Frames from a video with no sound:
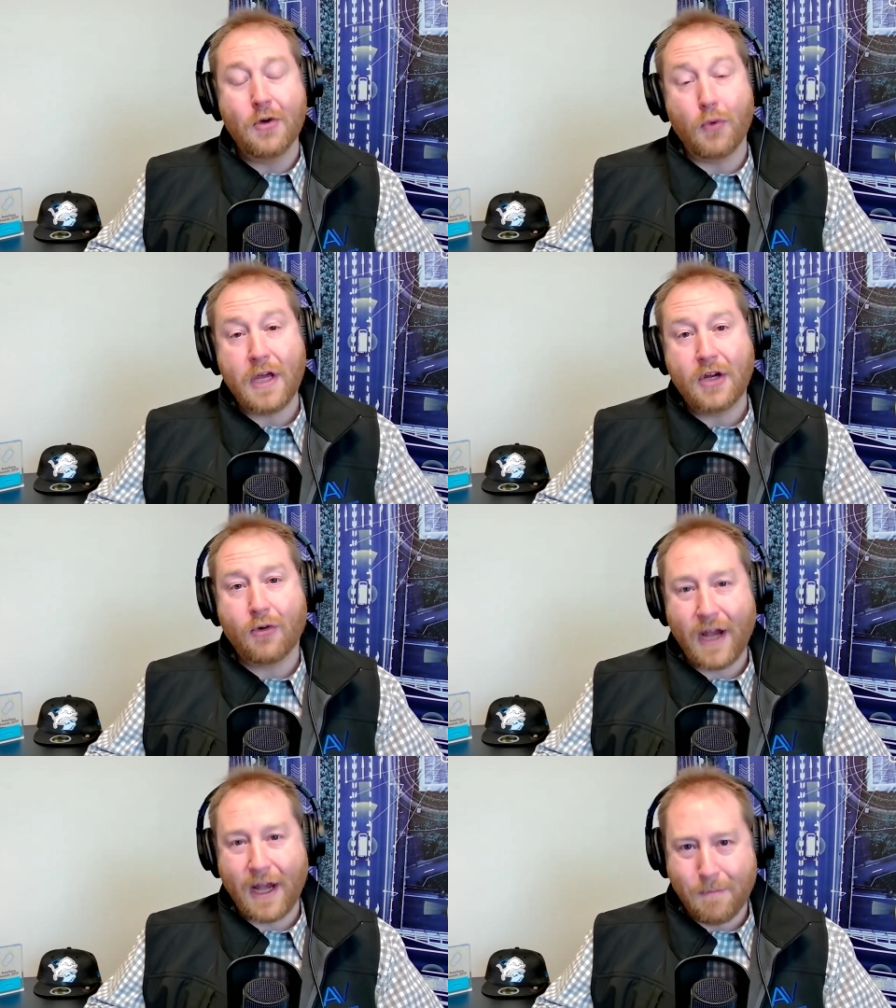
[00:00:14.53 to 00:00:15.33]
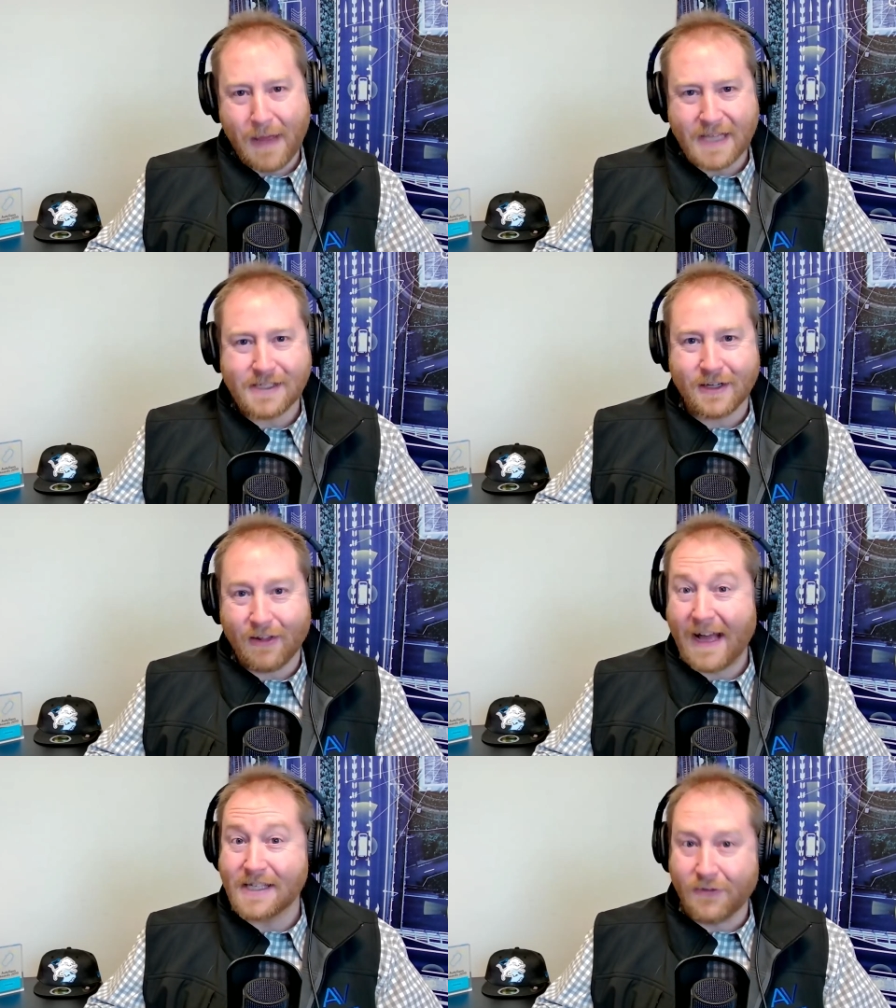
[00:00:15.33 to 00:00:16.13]
We create best
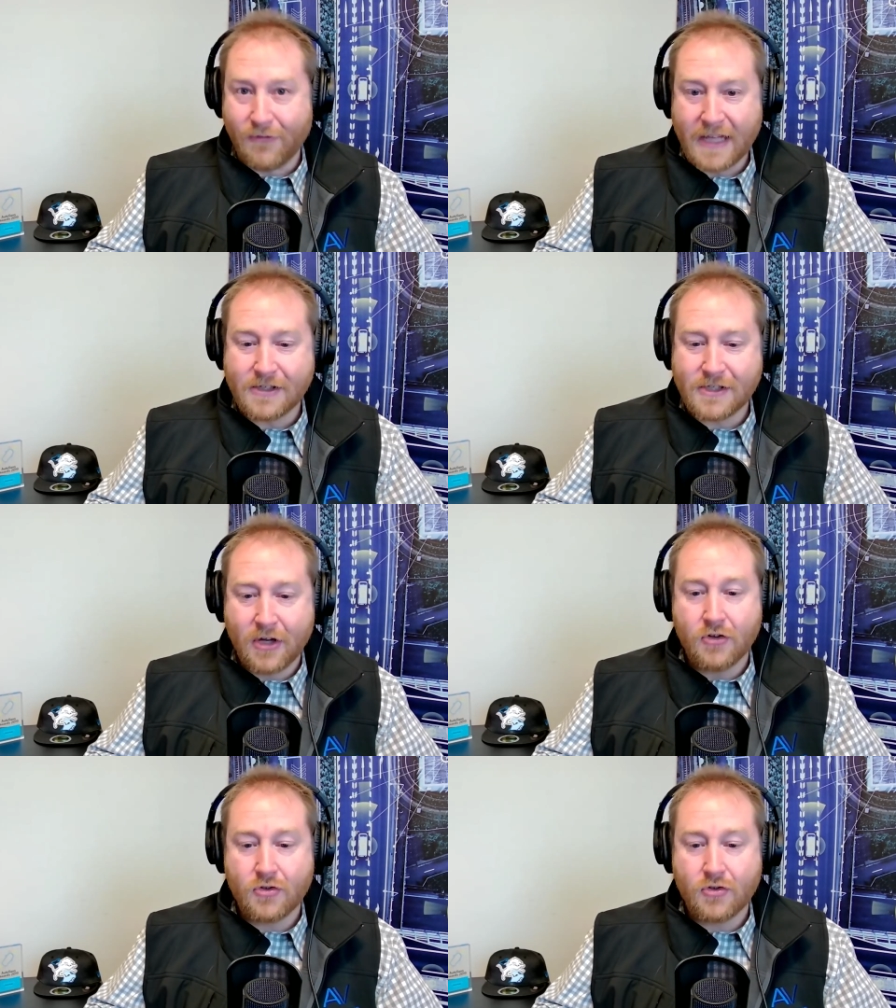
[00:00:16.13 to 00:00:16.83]
in class events,